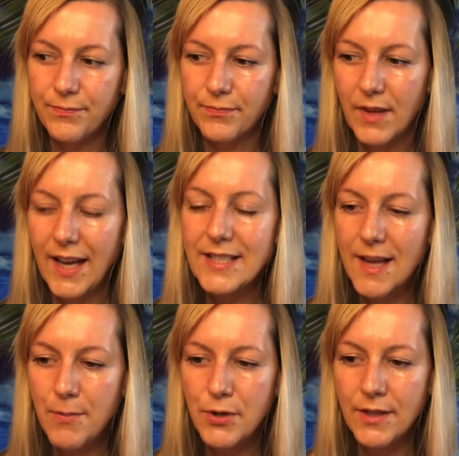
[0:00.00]

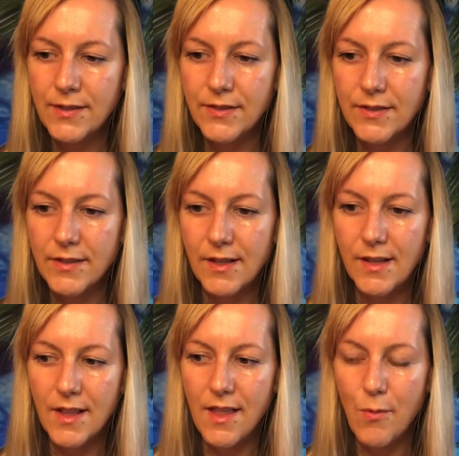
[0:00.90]
exceptions
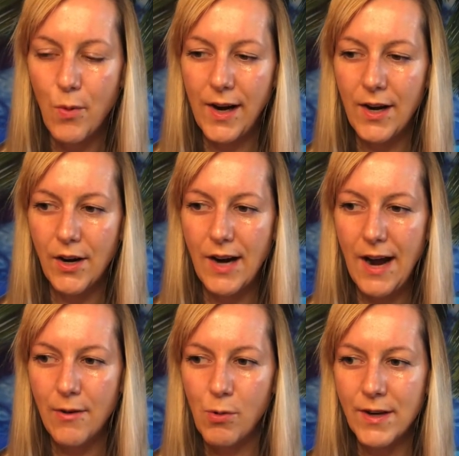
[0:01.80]
where
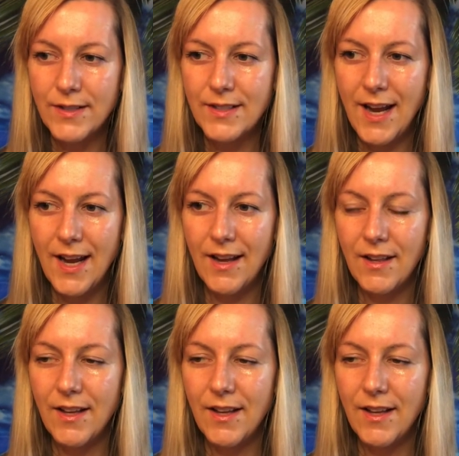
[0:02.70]
I want to say